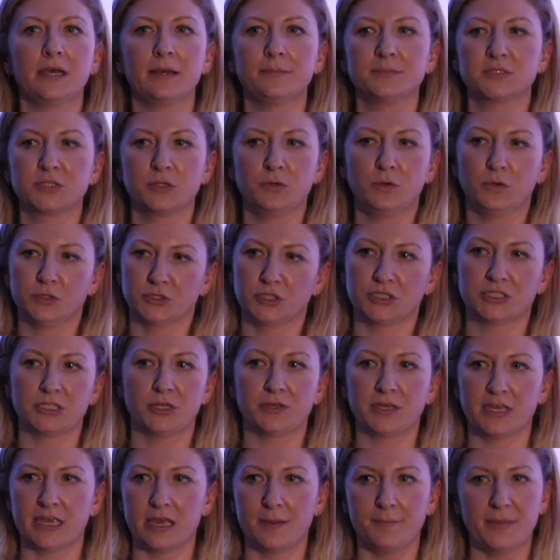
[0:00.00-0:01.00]
So not just
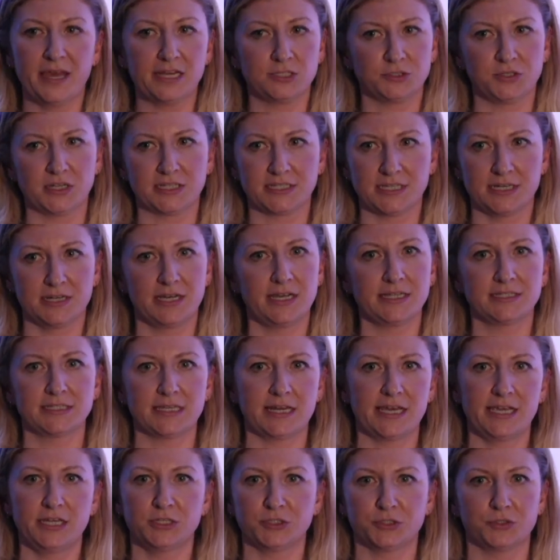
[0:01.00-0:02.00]
looking at metrics in
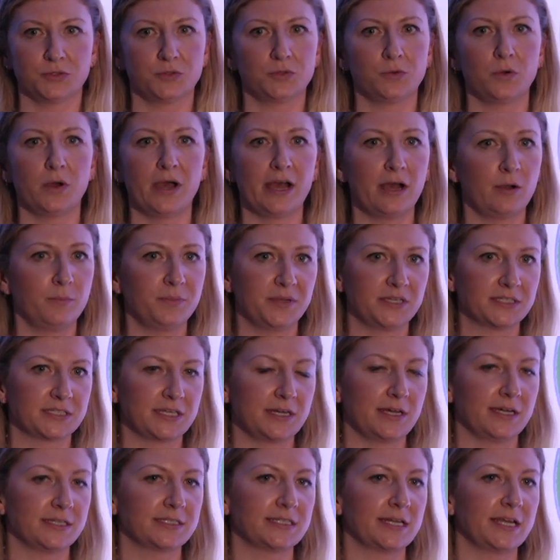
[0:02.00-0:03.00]
isolation or outputs
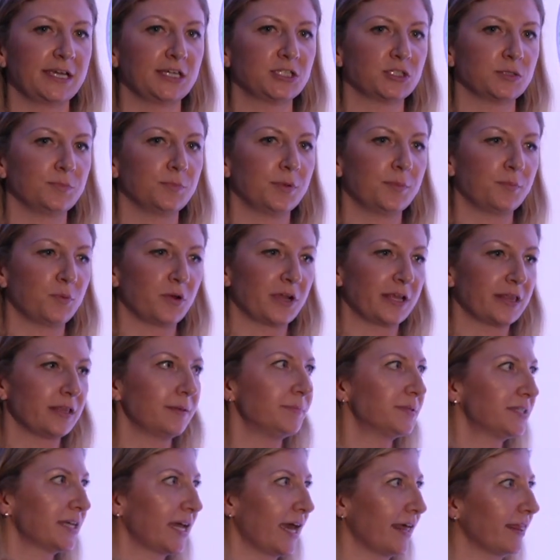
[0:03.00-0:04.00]
in isolation, but bringing
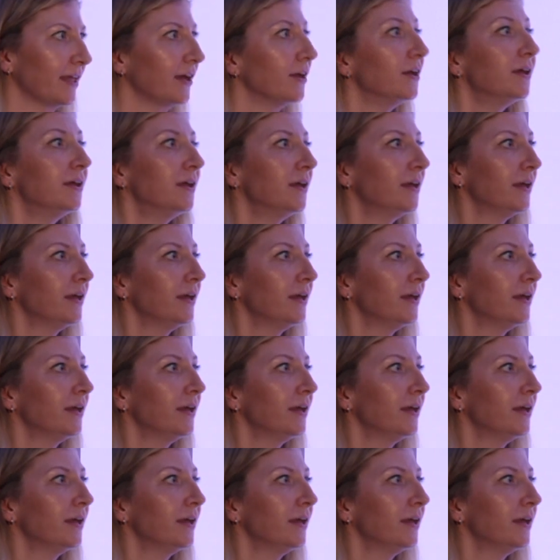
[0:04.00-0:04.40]
them together